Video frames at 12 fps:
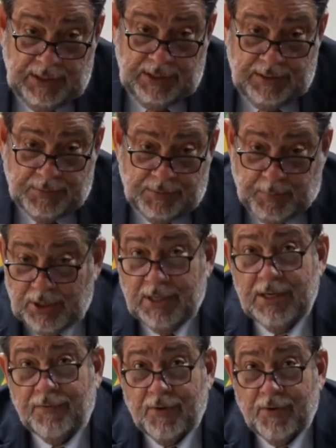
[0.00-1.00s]
special
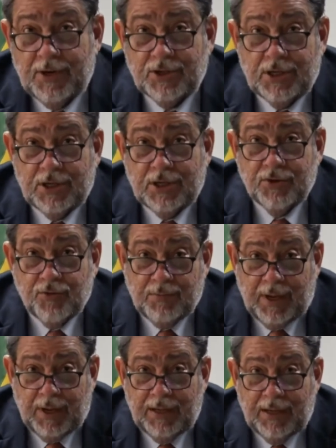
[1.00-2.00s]
and differential
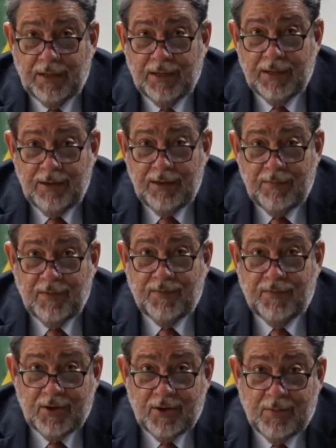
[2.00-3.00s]
treatment for
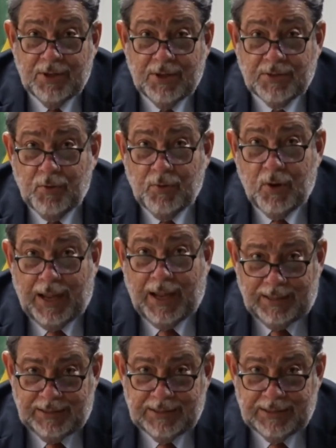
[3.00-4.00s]
vulnerable small
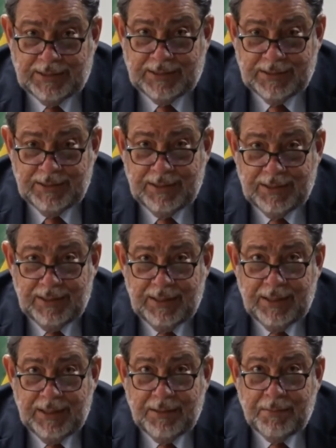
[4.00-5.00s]
islands,
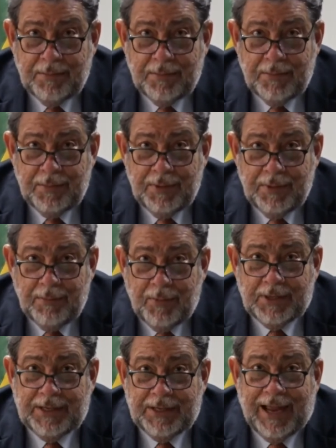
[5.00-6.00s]

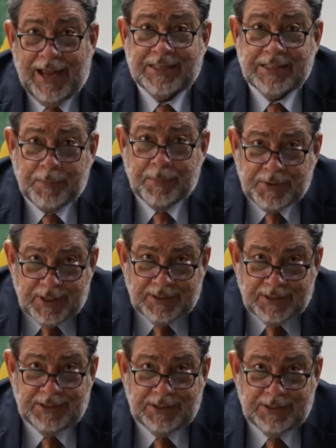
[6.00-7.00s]
but the
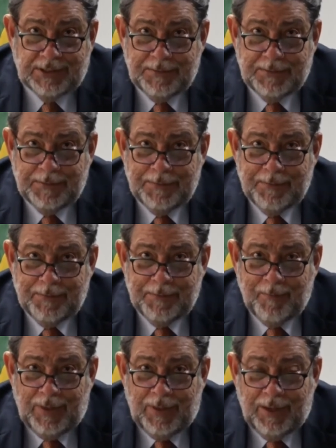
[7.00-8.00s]
acceptance
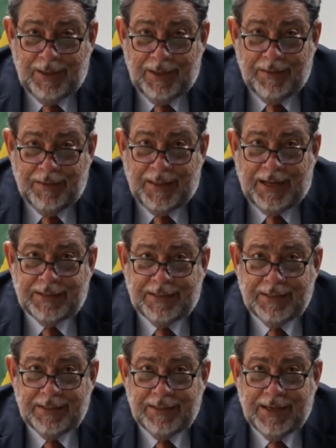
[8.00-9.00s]

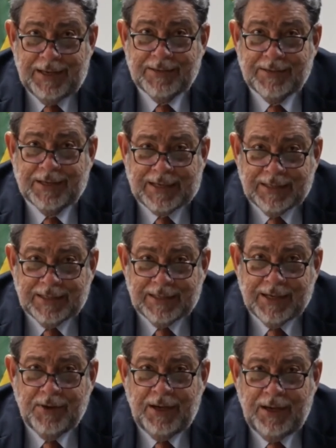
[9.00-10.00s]
that there's a
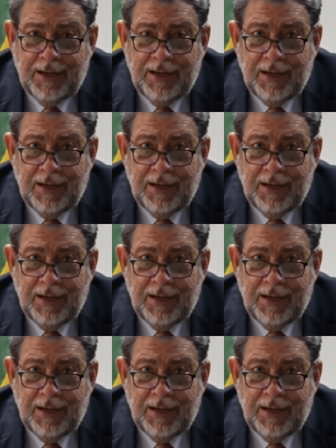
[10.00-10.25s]
category